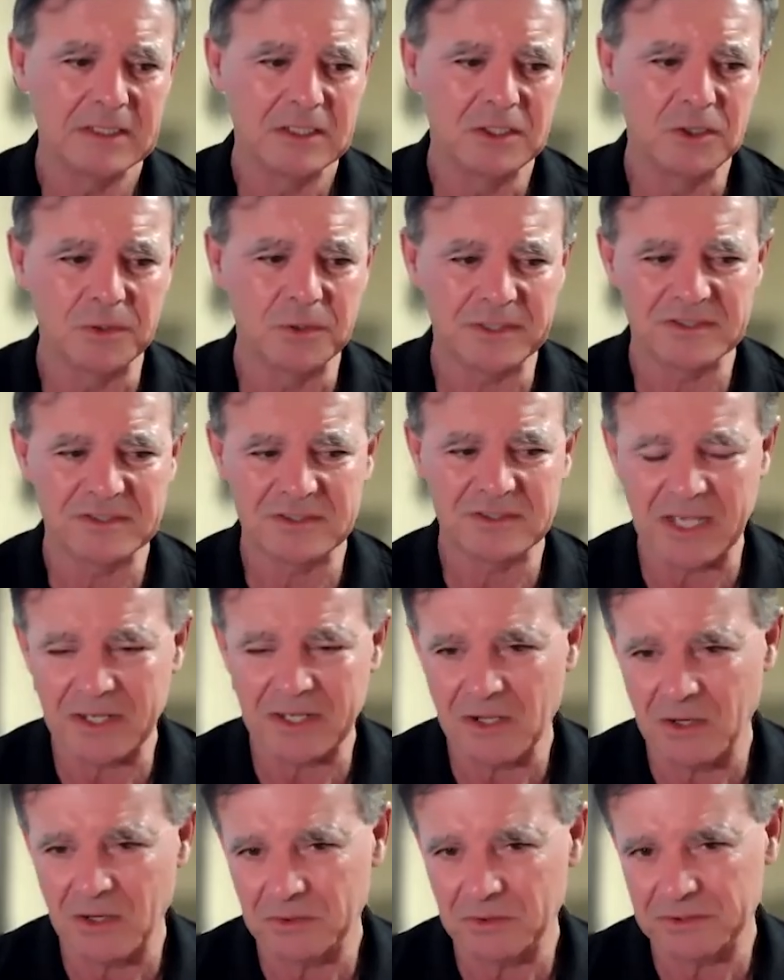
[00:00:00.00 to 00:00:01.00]
who are the
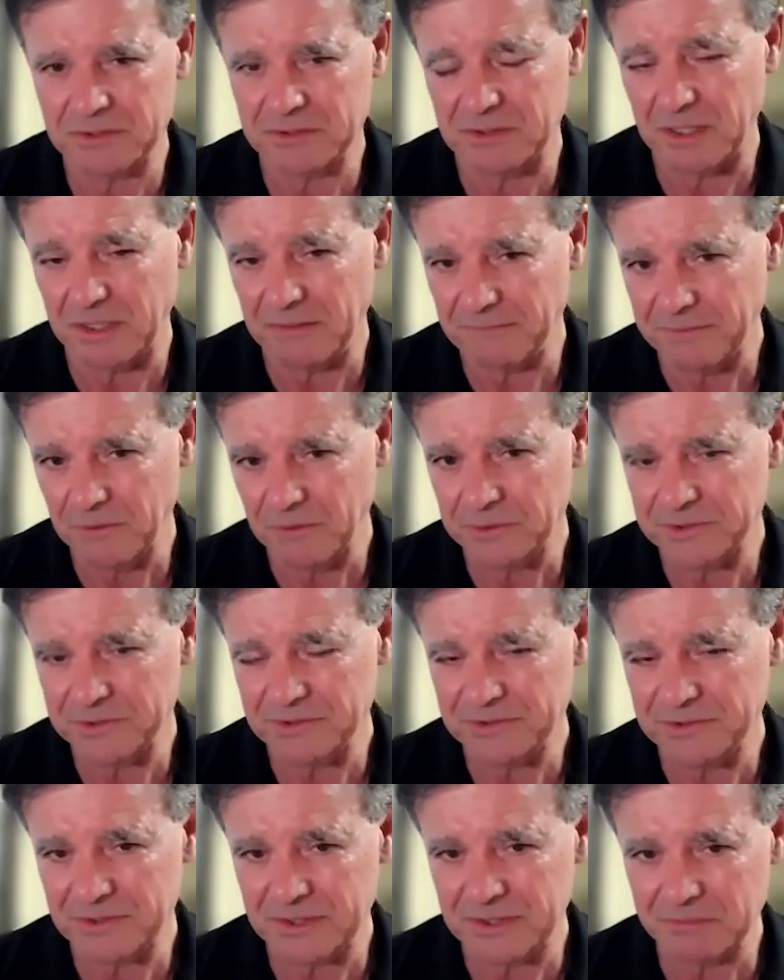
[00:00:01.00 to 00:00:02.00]
stakeholders and
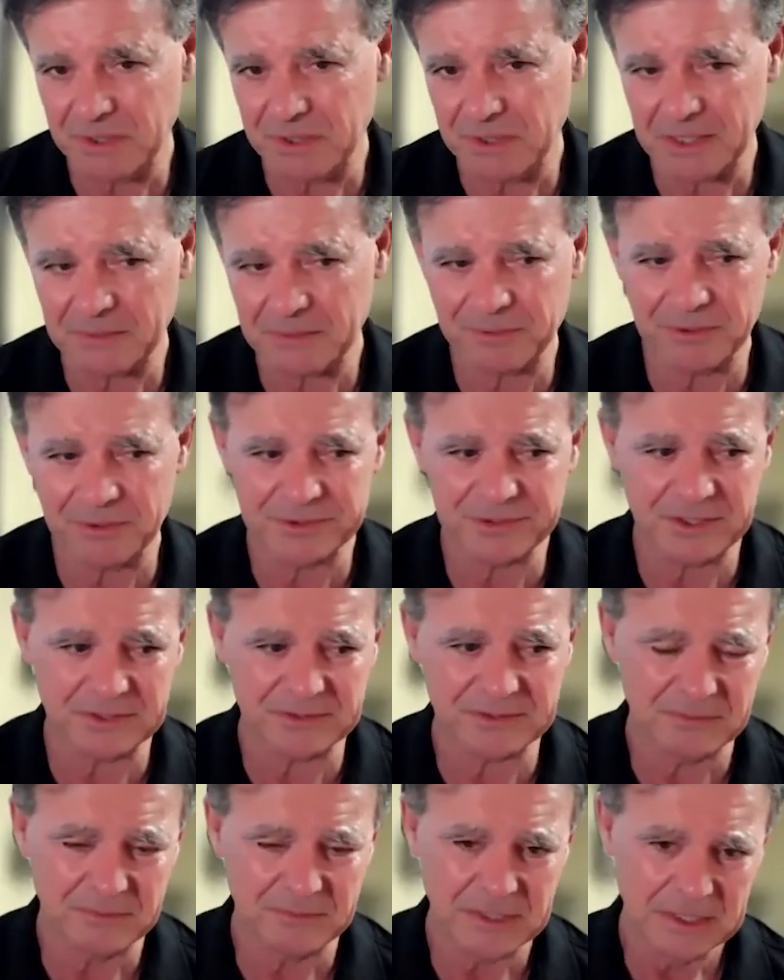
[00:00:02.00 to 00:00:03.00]
influencers in the buying
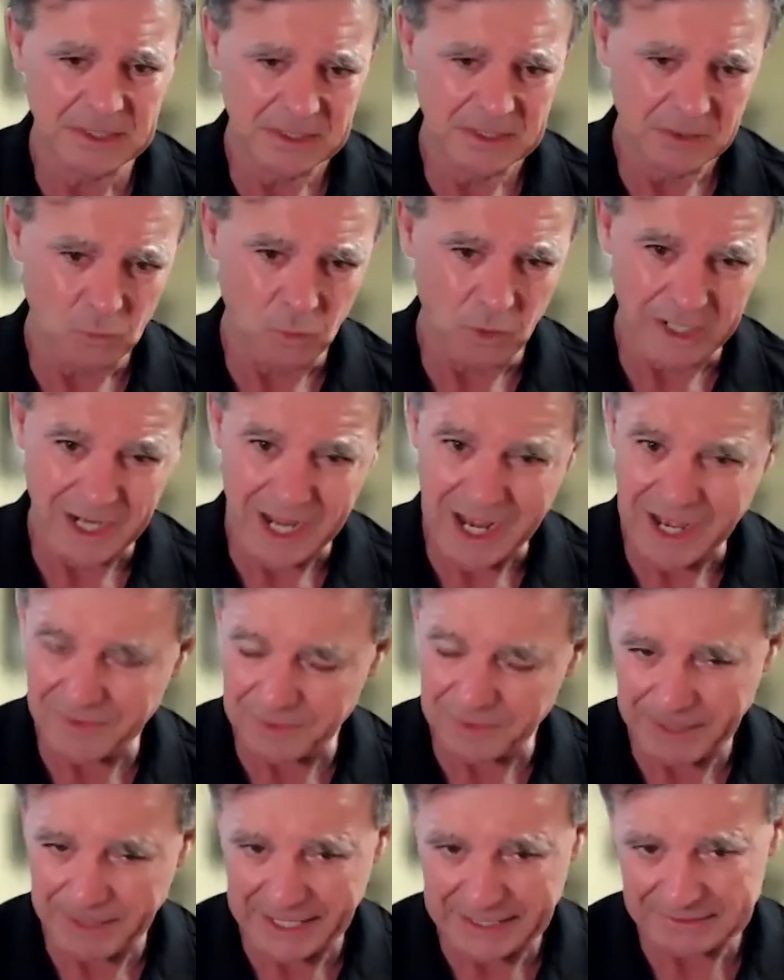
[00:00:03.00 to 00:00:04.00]
process, what are
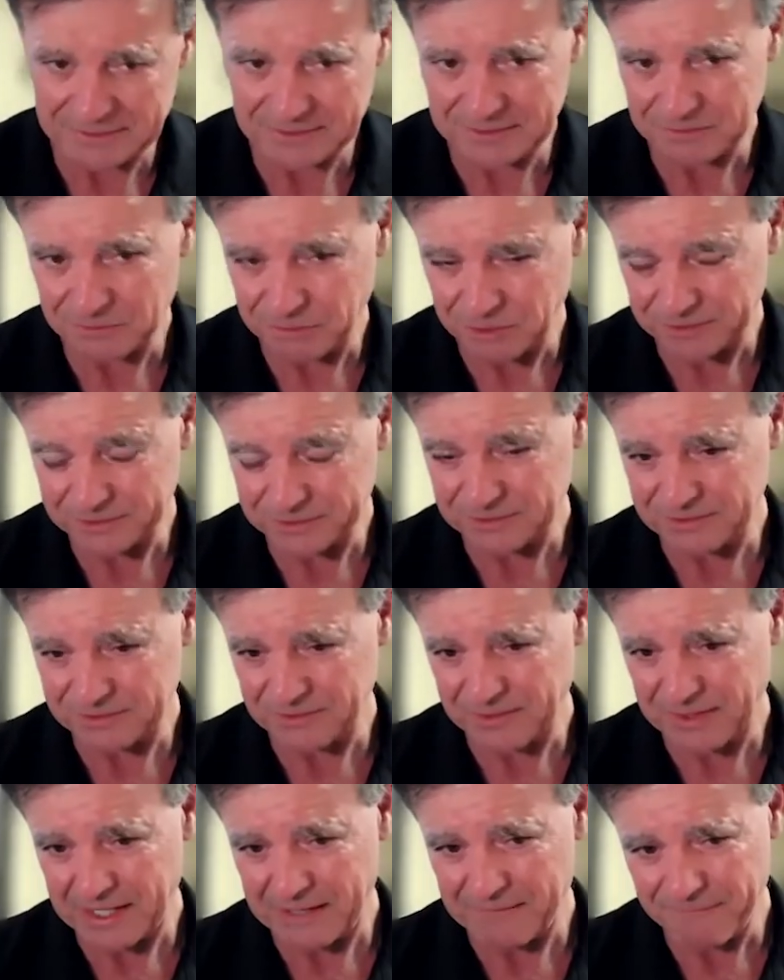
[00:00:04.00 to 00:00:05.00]
the patterns and
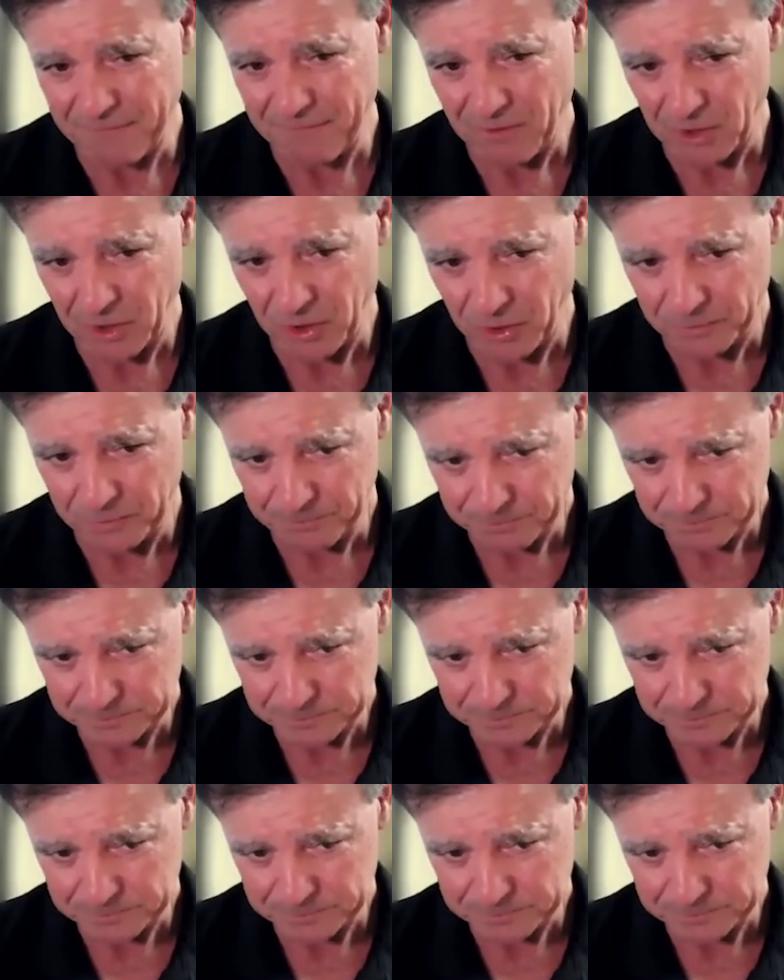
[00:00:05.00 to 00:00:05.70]
processes they follow,